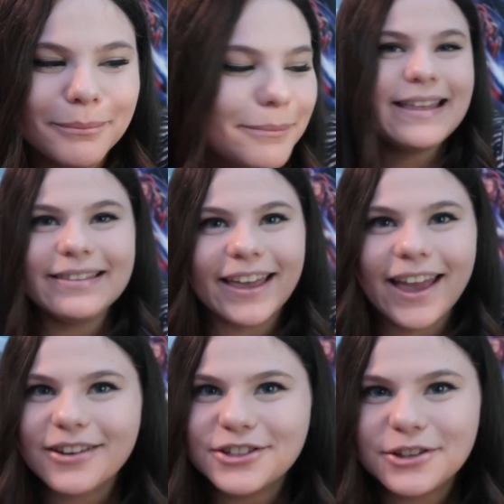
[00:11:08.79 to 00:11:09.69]
I didn't like
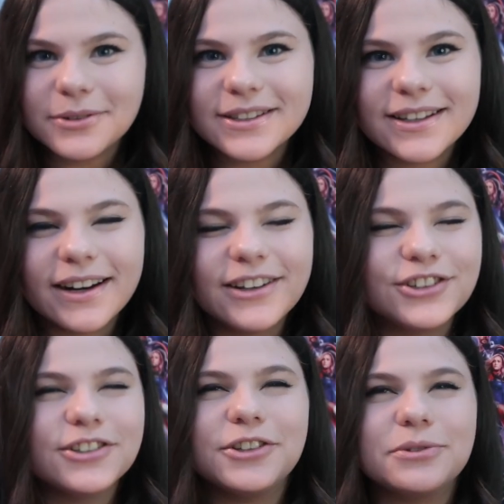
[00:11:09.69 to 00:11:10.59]
how she was kind of
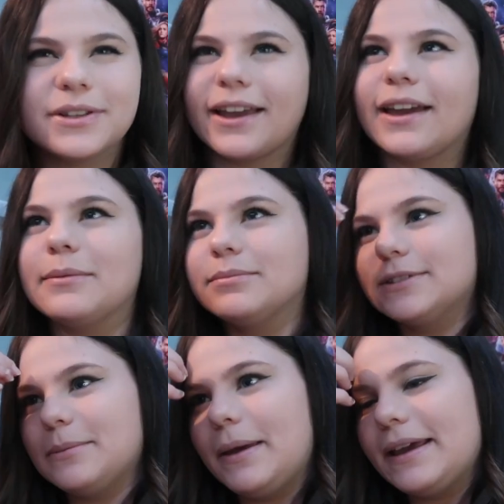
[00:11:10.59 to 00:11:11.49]
just using him
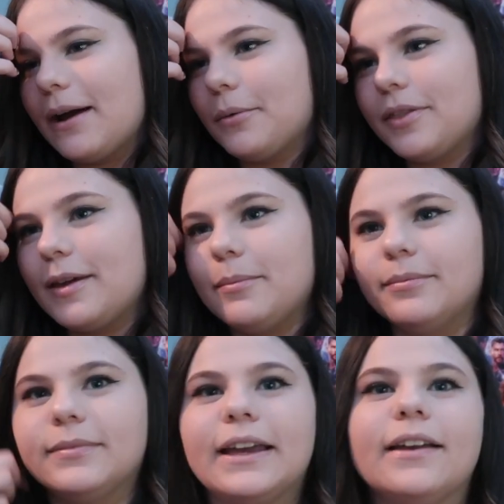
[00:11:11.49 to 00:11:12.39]
to make out with
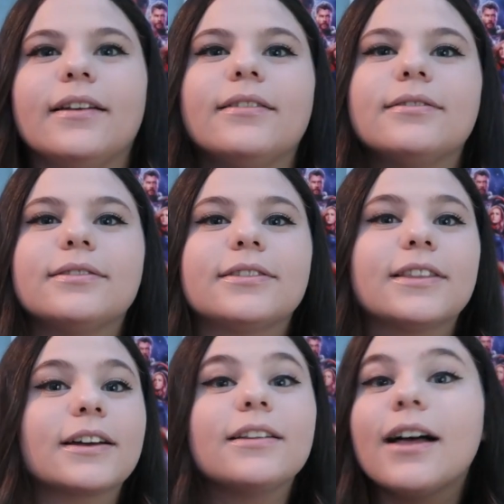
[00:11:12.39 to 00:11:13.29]
him in
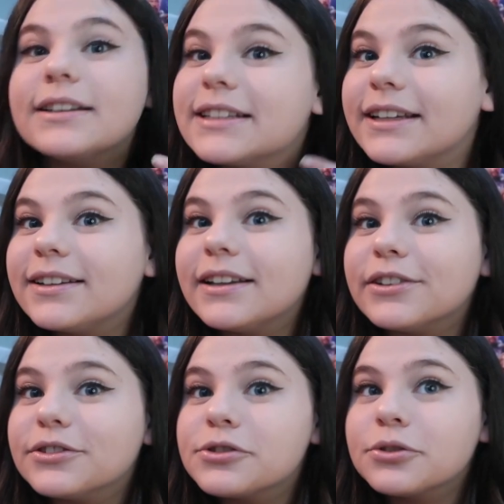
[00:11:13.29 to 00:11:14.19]
the closet
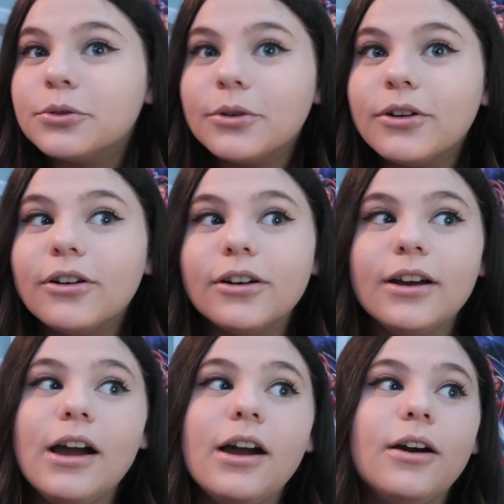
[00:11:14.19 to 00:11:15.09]
in school,
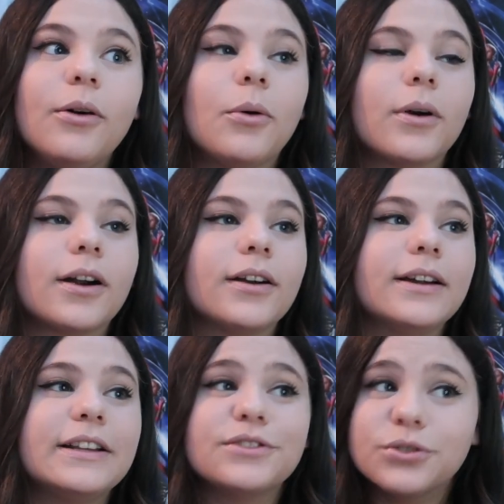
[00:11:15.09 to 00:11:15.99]
or
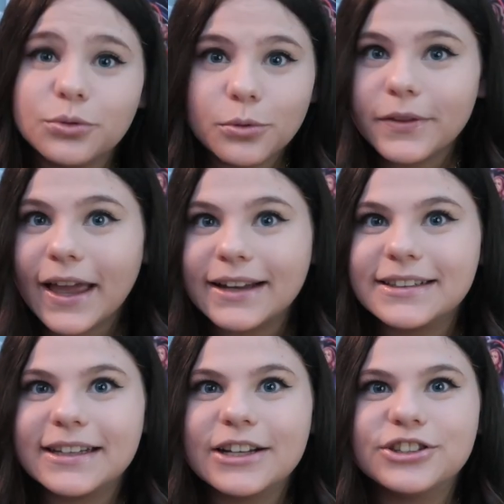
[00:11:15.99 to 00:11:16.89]
in school when they had
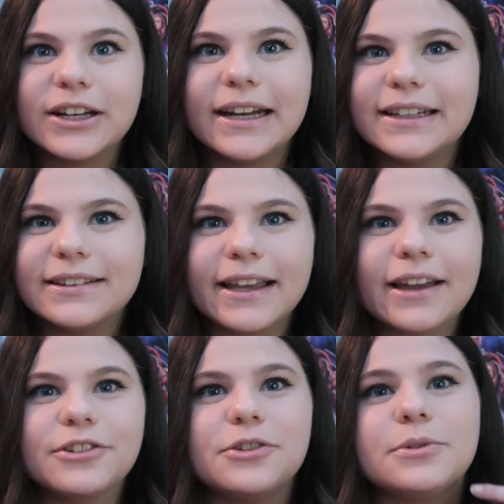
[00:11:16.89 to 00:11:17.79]
detention. I didn't like
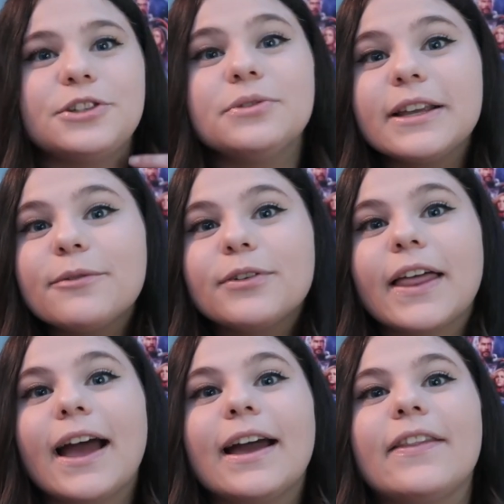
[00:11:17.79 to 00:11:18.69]
how she was using him for
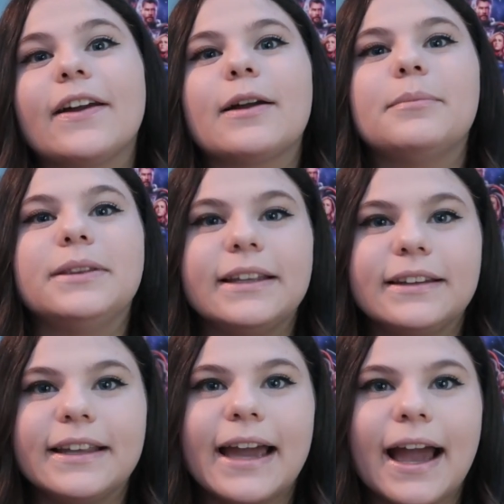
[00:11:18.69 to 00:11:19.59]
that, and then
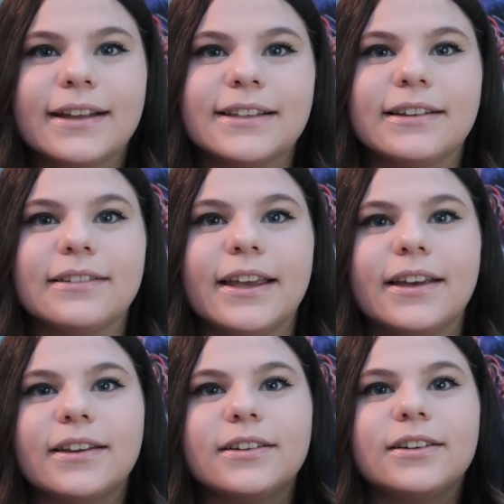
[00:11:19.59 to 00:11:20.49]
completely acting
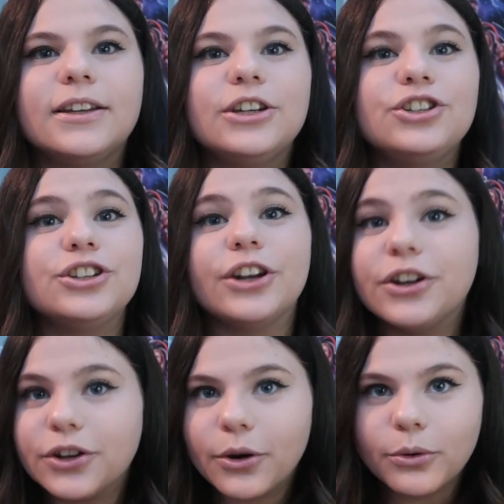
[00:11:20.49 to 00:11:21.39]
like she
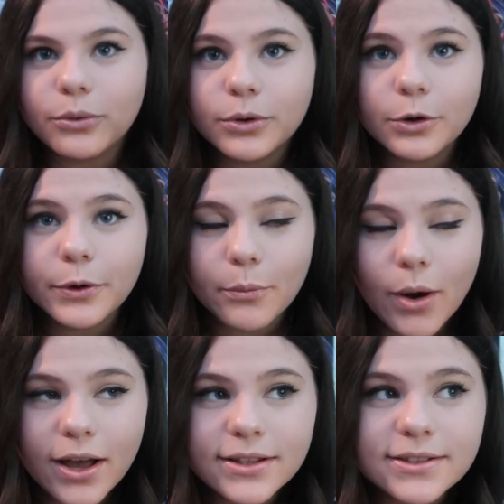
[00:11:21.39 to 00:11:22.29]
didn't know who he
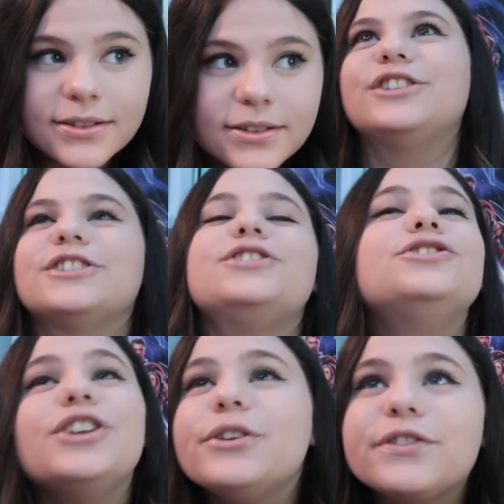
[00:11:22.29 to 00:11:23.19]
was.
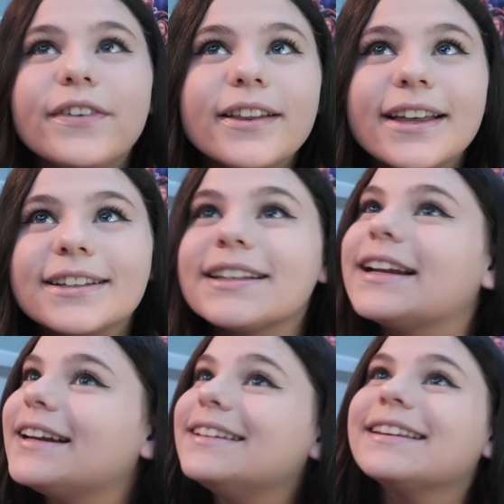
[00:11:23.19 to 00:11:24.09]
She used Felix,
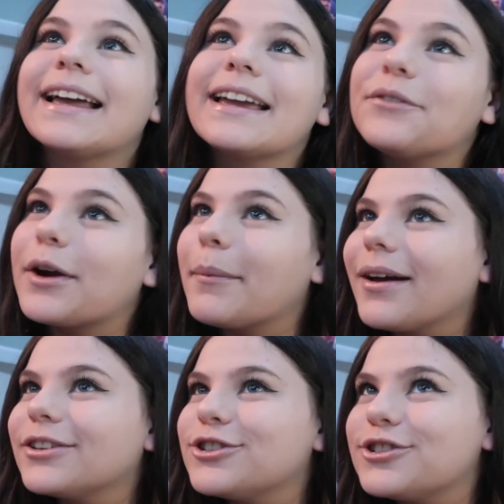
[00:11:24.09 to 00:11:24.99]
and I didn't like it very
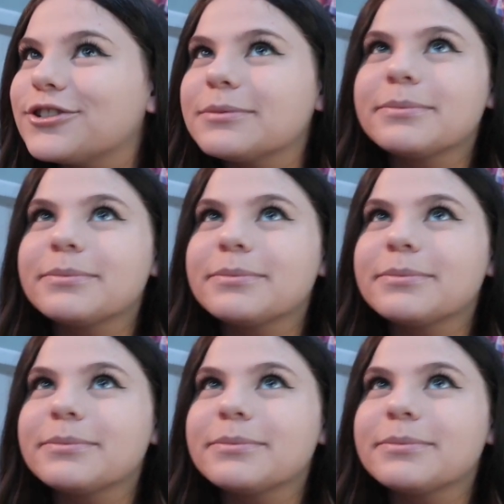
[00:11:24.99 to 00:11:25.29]
much.